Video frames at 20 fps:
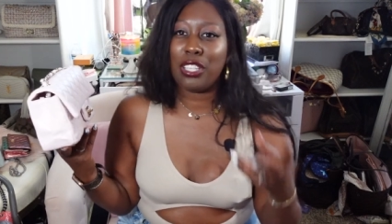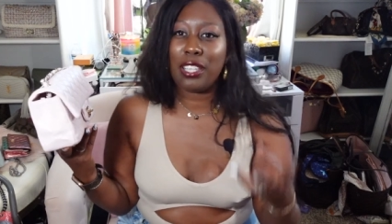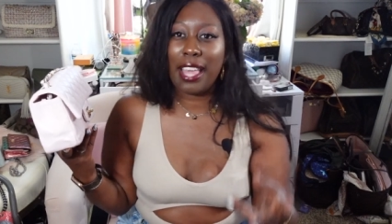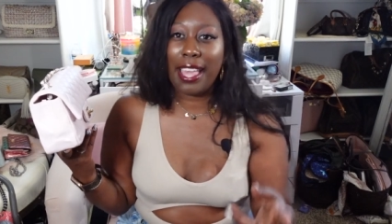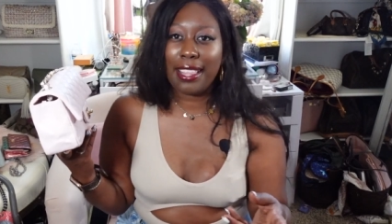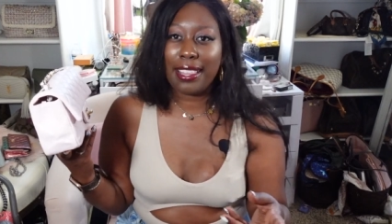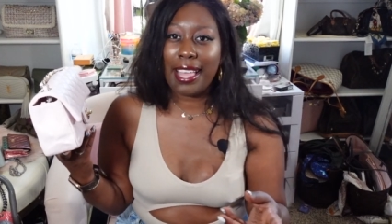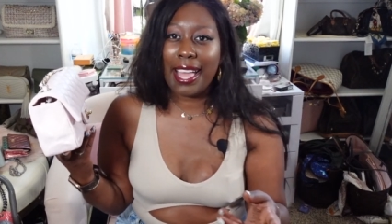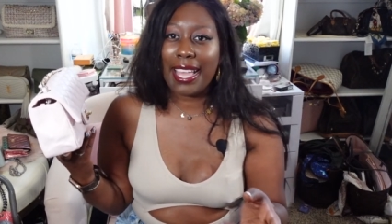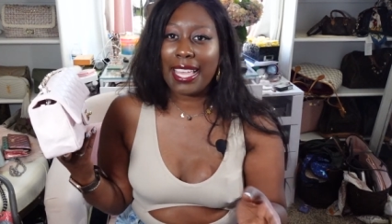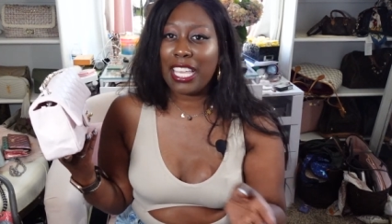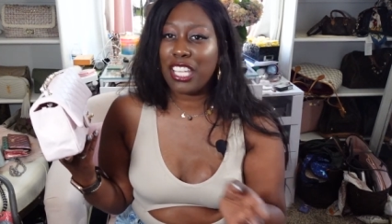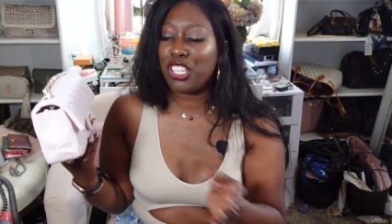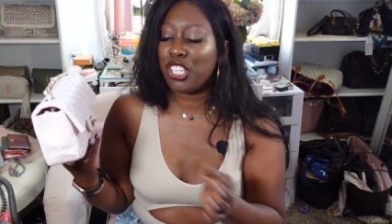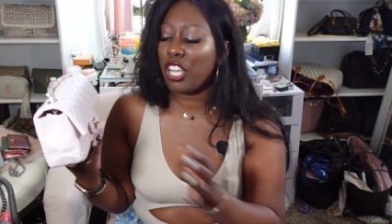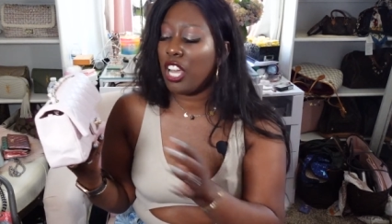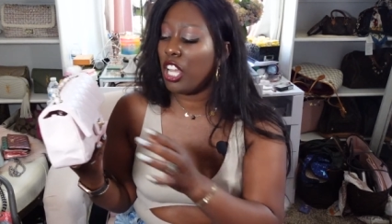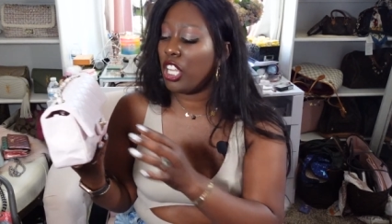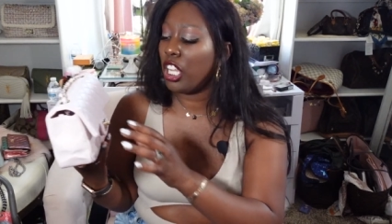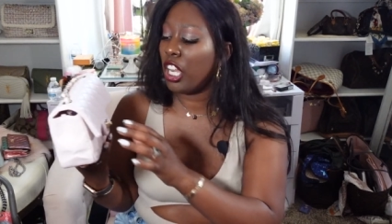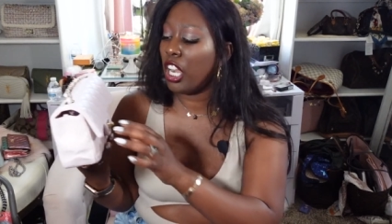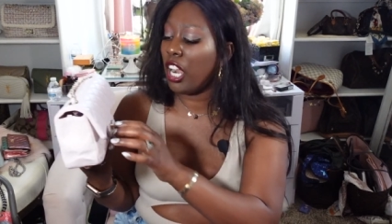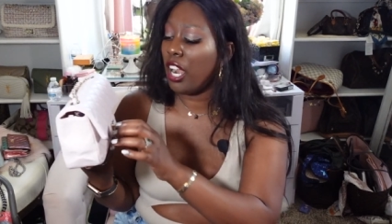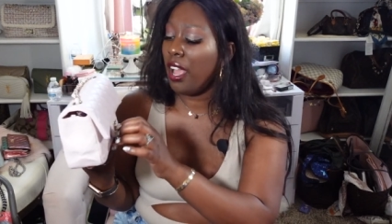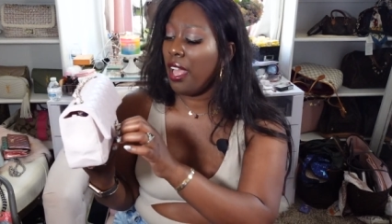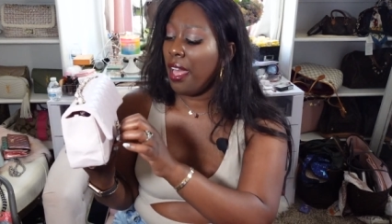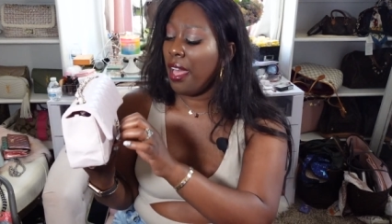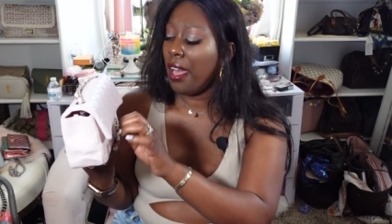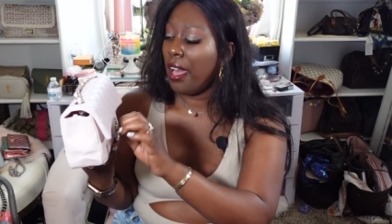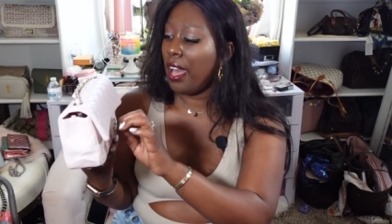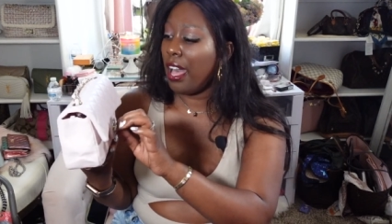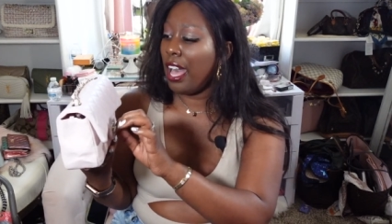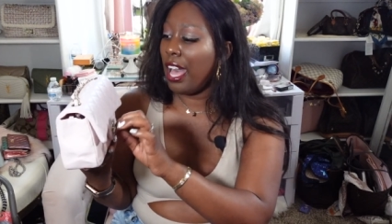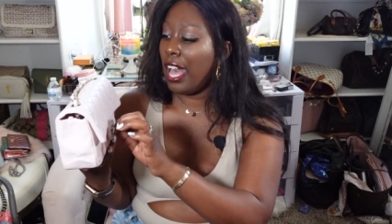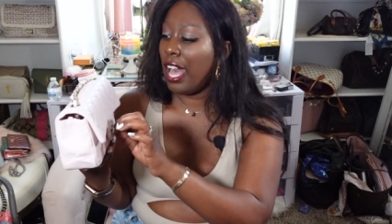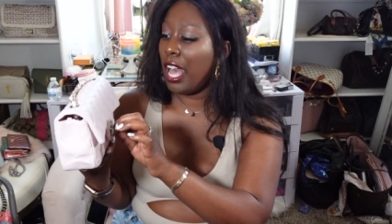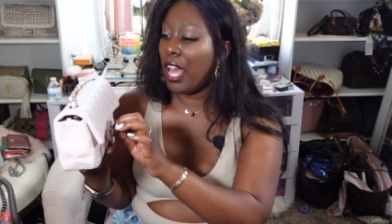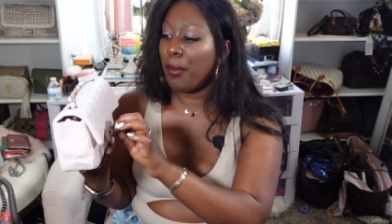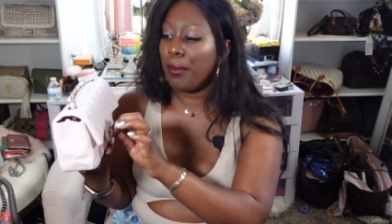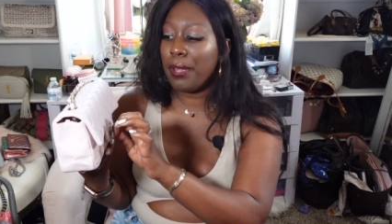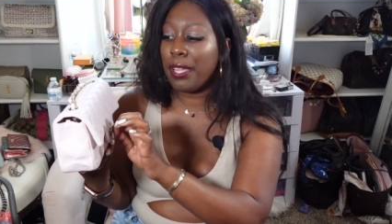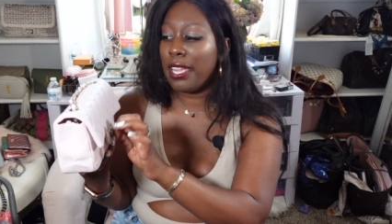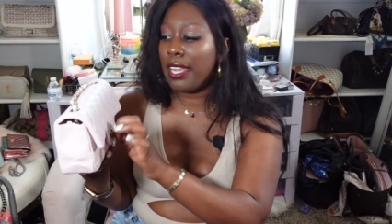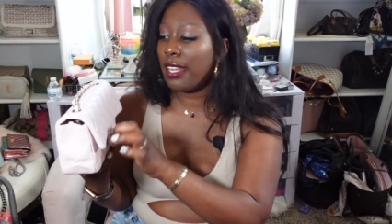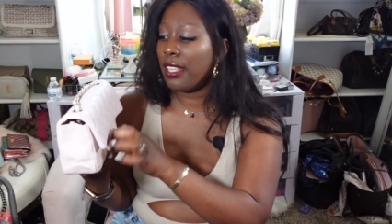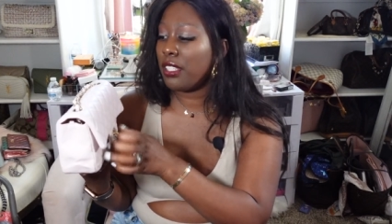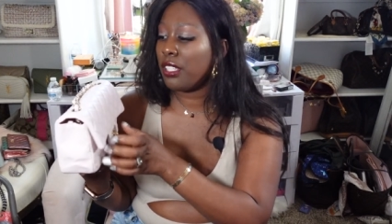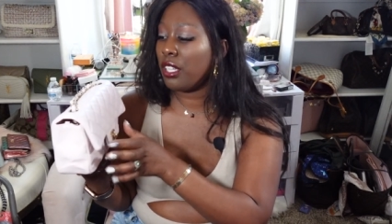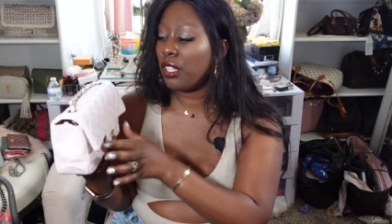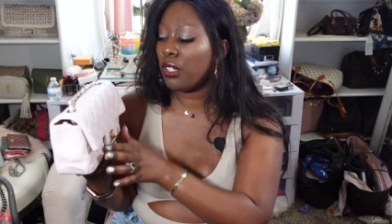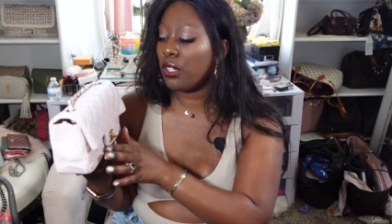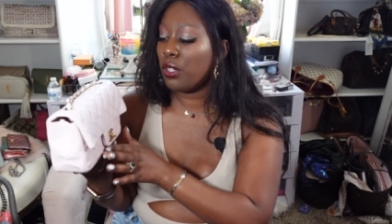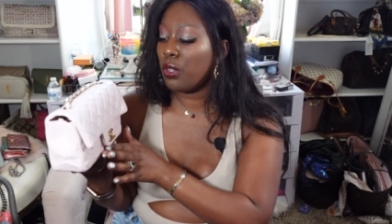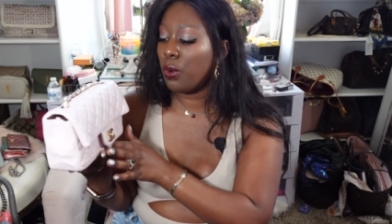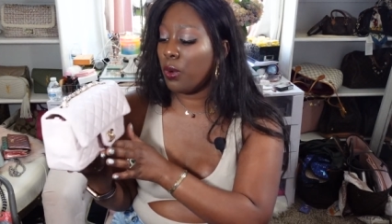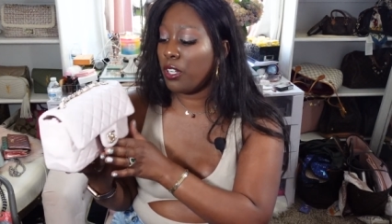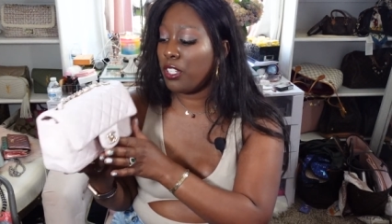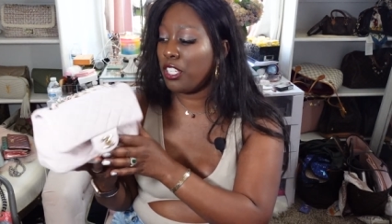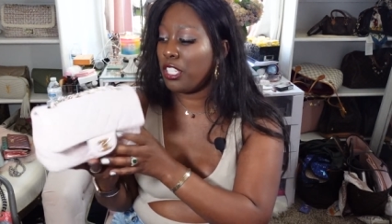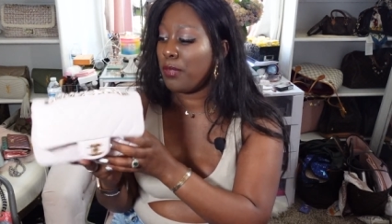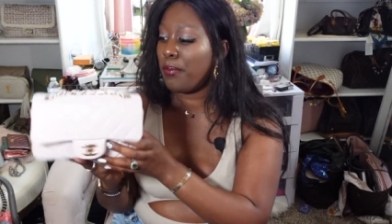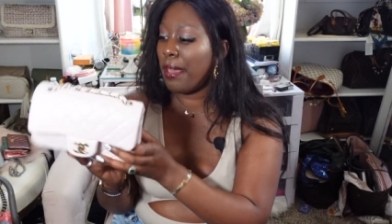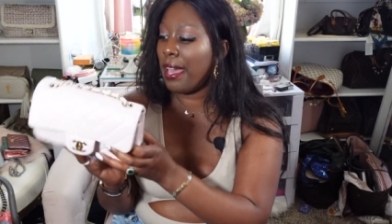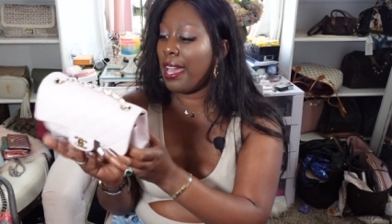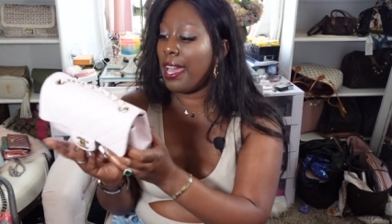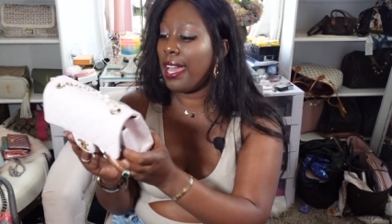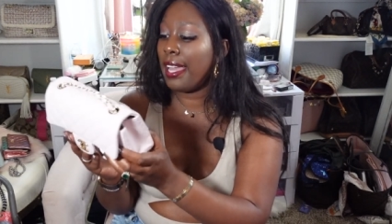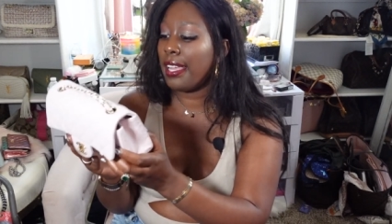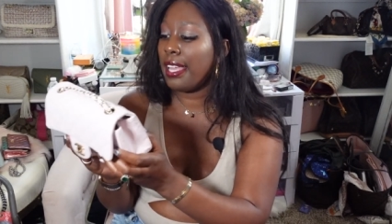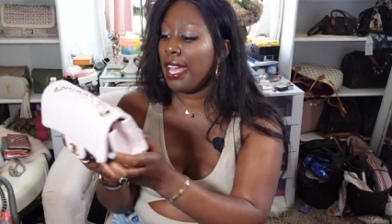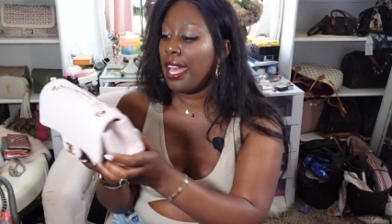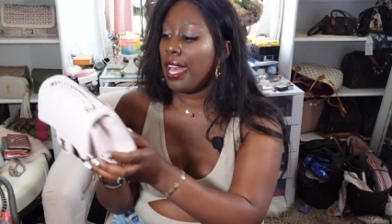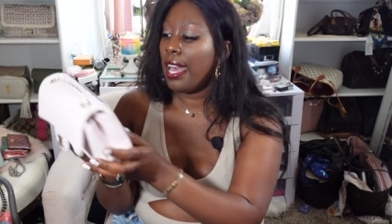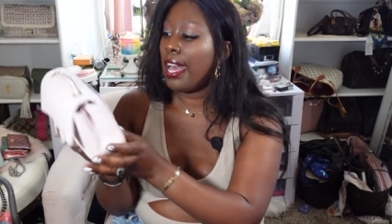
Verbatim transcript: lilac-ish color. It is a gorgeous bag.